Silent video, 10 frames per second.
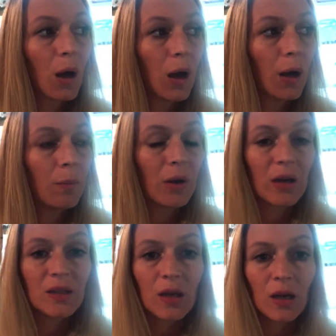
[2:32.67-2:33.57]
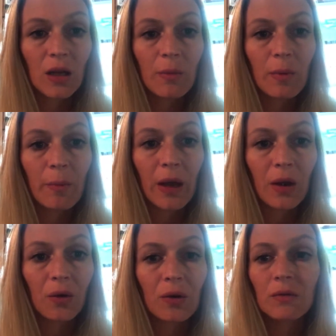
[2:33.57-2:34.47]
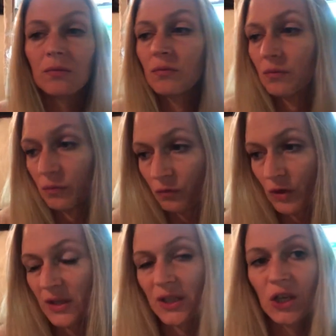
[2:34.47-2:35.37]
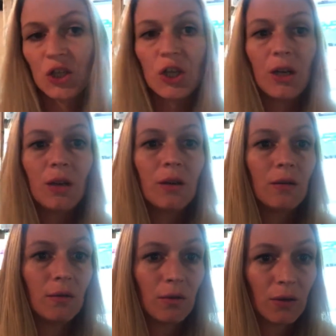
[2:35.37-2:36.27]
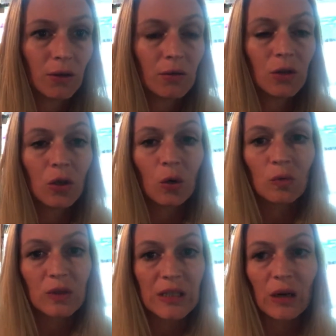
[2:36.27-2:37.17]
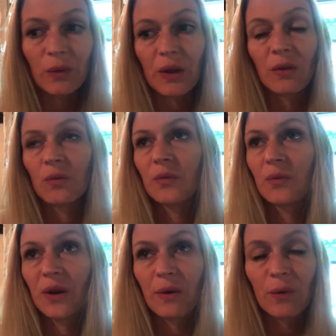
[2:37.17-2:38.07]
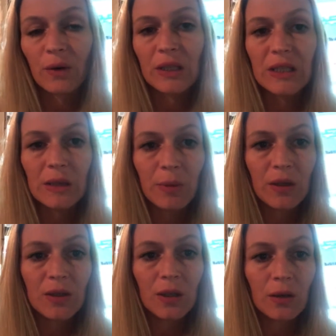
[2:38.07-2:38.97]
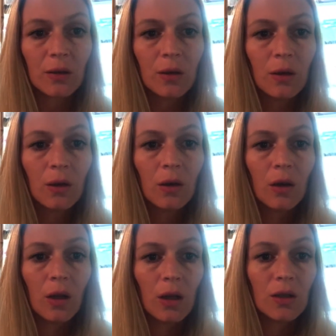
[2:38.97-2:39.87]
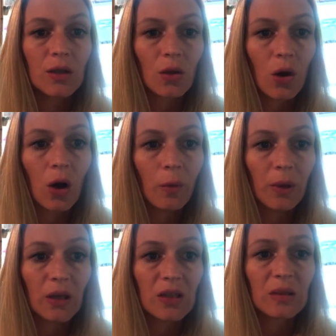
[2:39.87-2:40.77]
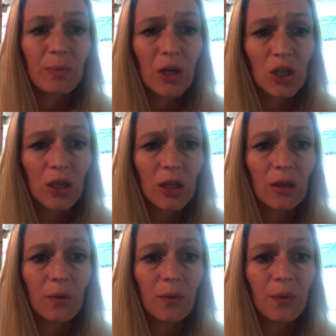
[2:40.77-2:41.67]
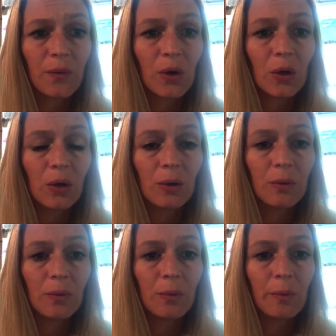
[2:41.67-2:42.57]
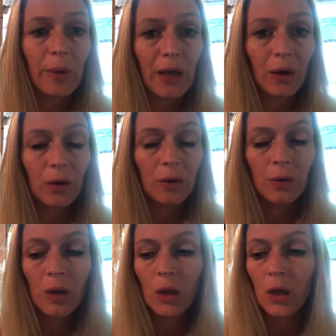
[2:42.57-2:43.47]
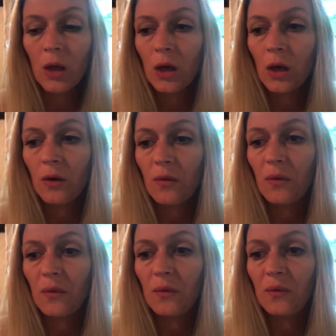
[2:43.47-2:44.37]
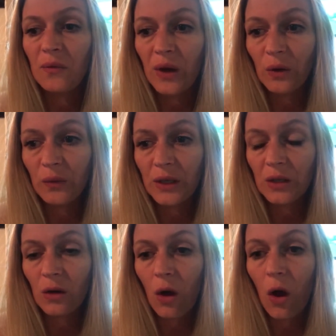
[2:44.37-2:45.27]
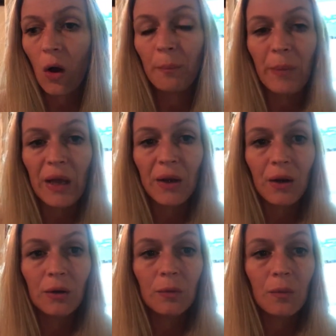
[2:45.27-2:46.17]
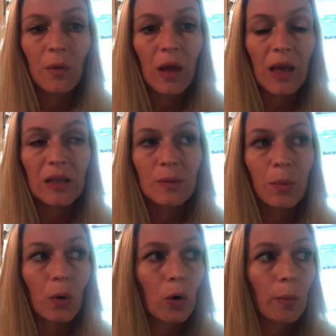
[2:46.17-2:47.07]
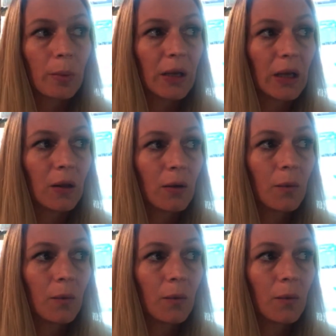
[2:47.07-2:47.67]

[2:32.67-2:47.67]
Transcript: and I started keeping beta and researching and, delving very, very deep into the hobby, especially for beta. Velvet on beta is probably,